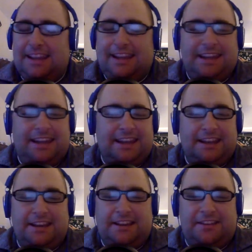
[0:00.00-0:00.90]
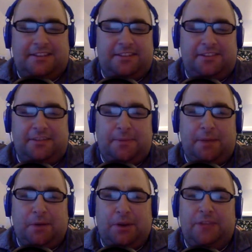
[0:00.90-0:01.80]
And that's just a
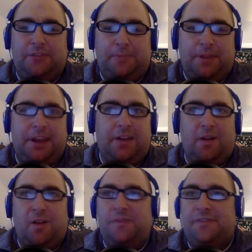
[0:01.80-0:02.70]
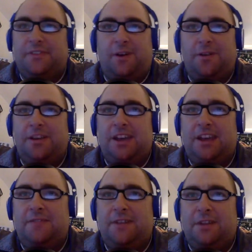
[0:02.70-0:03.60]
bummer. He's played all the
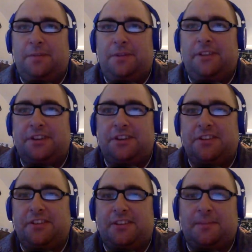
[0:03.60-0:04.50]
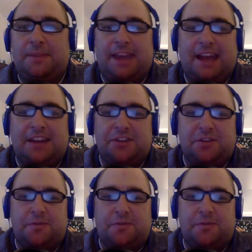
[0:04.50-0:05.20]
infield positions except catcher